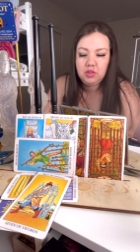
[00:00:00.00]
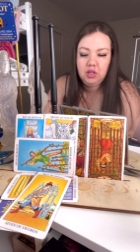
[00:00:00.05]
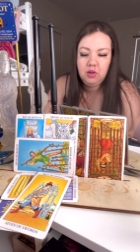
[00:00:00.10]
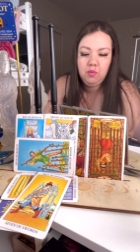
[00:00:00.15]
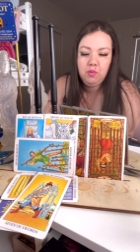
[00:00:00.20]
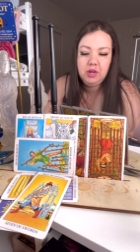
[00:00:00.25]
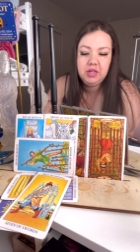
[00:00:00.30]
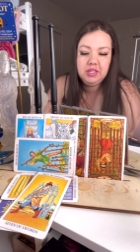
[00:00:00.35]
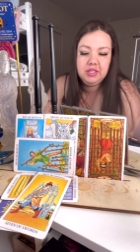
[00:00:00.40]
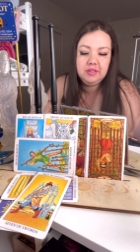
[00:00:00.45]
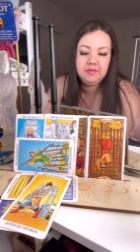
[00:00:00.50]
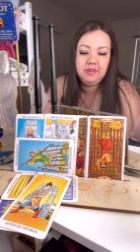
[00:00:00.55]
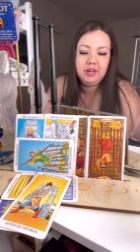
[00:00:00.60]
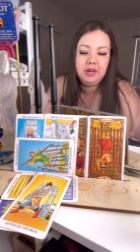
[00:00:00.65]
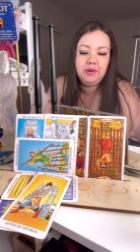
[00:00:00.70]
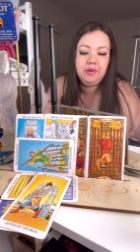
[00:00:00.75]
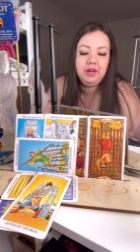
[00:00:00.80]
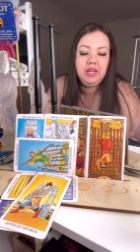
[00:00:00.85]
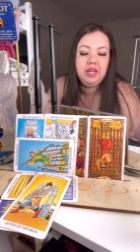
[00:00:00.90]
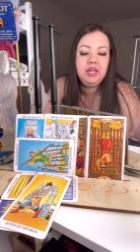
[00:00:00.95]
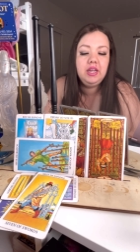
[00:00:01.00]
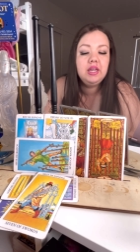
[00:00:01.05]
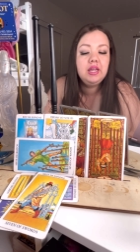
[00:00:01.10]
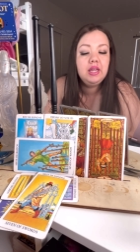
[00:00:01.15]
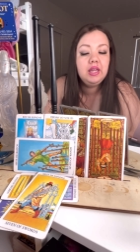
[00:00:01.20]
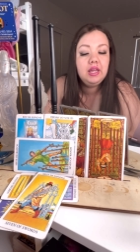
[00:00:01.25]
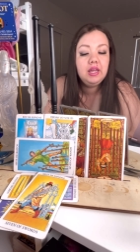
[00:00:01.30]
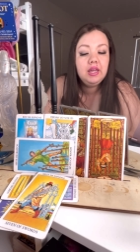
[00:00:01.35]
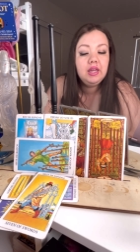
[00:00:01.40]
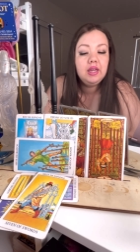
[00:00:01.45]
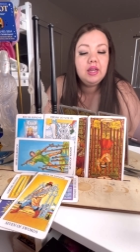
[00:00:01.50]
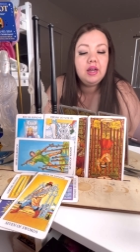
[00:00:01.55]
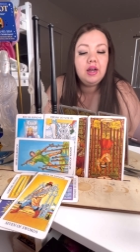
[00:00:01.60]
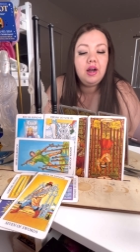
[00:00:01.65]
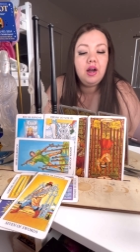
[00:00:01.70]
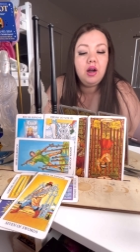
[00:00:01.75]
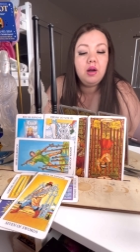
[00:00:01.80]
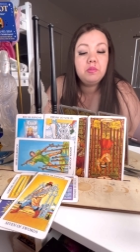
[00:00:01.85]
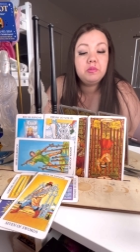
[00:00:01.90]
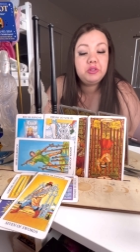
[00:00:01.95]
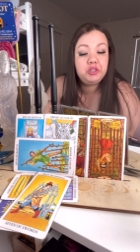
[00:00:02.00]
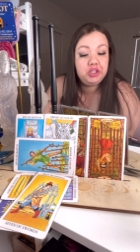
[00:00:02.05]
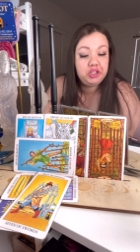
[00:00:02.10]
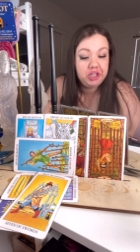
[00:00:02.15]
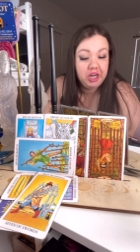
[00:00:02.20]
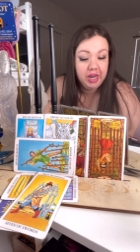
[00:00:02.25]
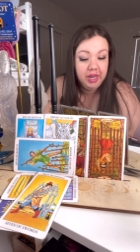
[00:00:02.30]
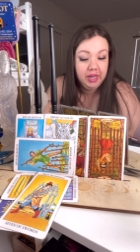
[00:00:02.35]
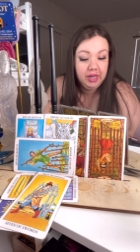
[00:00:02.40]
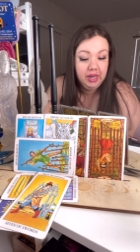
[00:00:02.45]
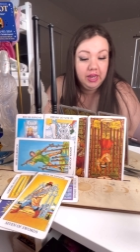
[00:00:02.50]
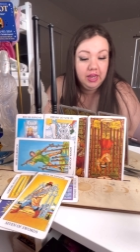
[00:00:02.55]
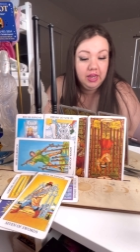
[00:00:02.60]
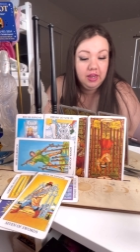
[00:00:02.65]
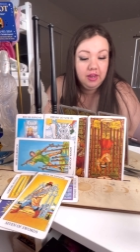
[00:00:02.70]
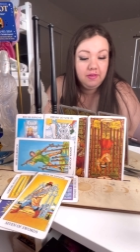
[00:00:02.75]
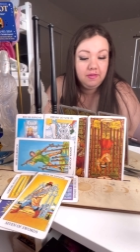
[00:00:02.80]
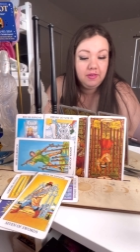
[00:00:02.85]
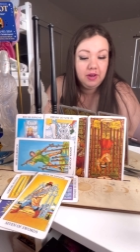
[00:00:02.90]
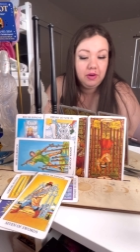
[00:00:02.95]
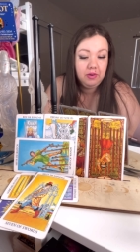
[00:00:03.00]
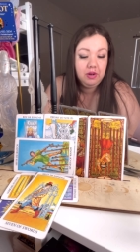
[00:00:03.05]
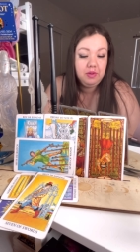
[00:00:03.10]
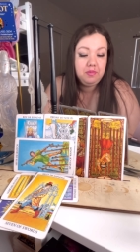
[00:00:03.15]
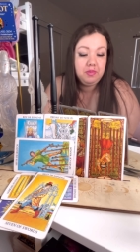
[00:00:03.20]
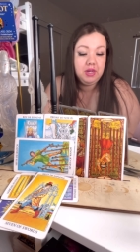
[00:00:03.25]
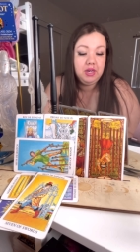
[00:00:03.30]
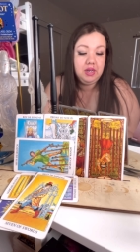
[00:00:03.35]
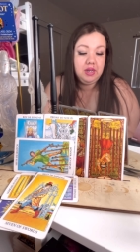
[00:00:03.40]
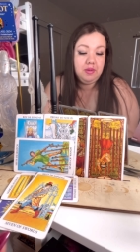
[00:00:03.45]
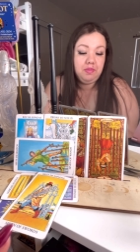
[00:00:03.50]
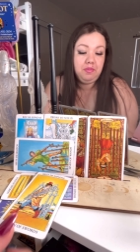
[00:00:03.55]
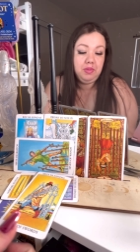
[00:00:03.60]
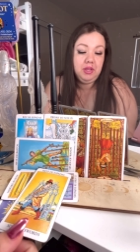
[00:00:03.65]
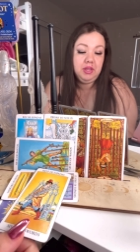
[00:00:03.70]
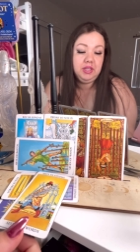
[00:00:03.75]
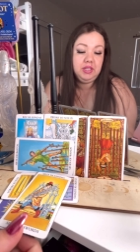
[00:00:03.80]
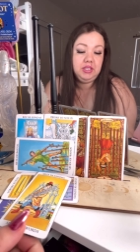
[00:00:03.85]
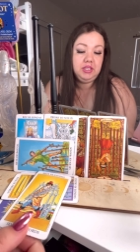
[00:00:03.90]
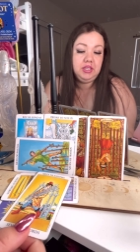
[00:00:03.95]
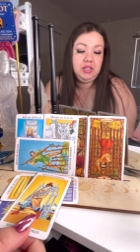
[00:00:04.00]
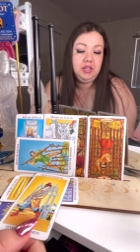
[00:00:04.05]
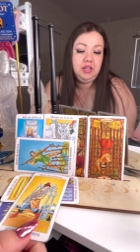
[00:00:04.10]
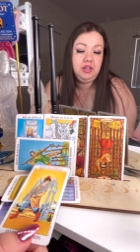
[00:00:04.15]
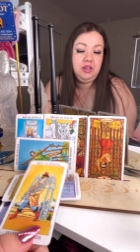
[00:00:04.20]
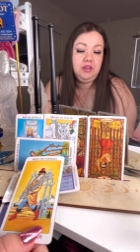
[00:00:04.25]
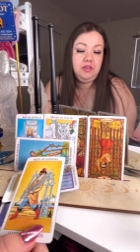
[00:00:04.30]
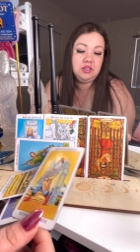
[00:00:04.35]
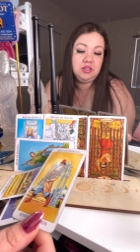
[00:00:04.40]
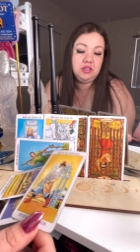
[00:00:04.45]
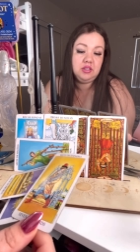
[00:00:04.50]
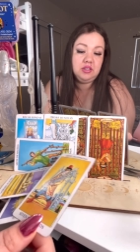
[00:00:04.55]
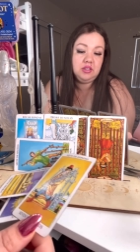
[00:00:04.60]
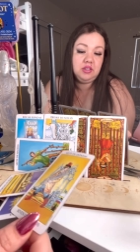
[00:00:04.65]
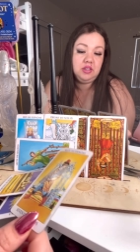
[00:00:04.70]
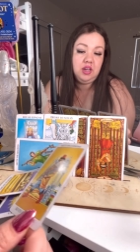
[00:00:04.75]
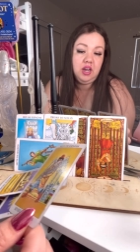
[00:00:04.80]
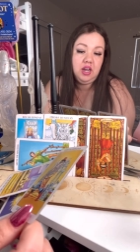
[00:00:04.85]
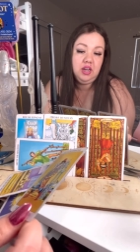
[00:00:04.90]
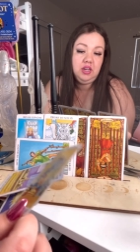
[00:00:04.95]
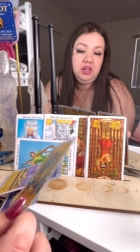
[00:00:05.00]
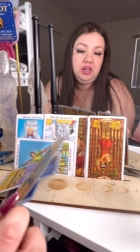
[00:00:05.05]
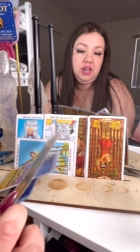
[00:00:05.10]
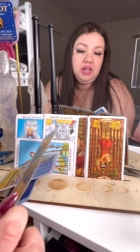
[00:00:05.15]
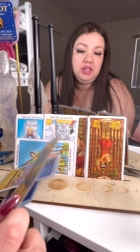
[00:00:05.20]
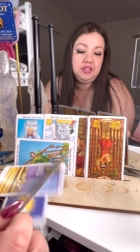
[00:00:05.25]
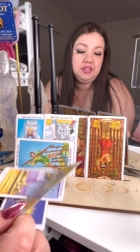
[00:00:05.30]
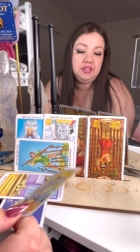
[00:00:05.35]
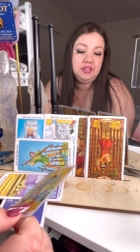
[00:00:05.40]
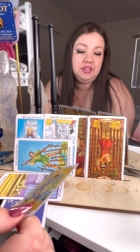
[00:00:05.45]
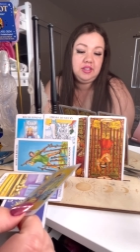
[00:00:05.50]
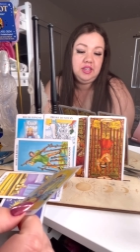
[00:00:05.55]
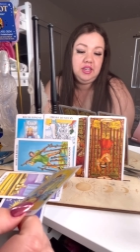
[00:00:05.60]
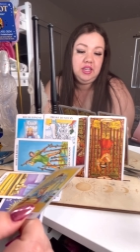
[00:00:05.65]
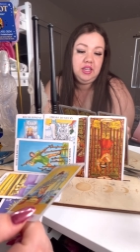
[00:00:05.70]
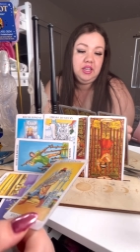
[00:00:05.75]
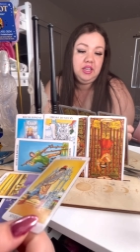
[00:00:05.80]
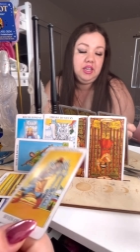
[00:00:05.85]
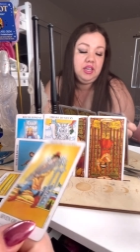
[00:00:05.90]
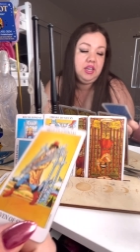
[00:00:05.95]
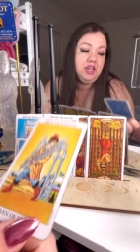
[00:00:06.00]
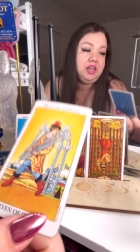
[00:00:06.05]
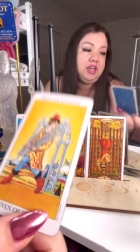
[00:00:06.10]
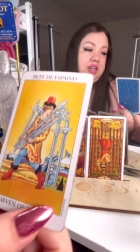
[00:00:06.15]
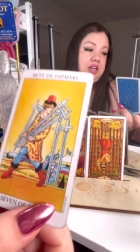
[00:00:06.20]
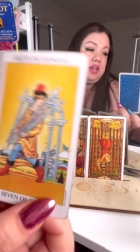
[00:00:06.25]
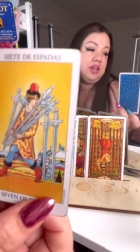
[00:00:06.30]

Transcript: was very um, shady, very manipulative, kind of like sneaky.